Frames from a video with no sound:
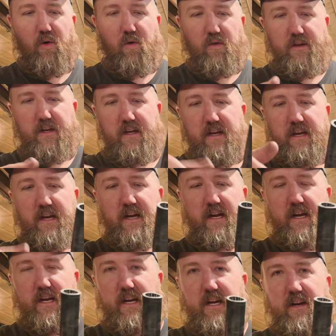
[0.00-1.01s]
pulled
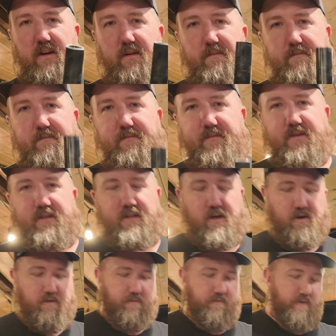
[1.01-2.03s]
here.
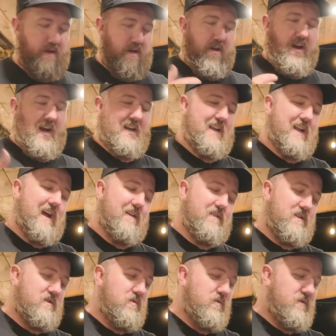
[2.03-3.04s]
So I didn't
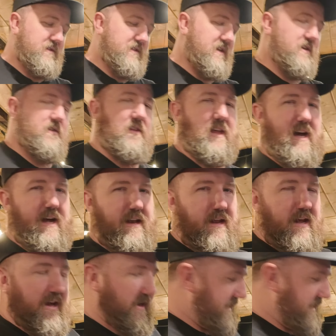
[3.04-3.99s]
have the tools to do that.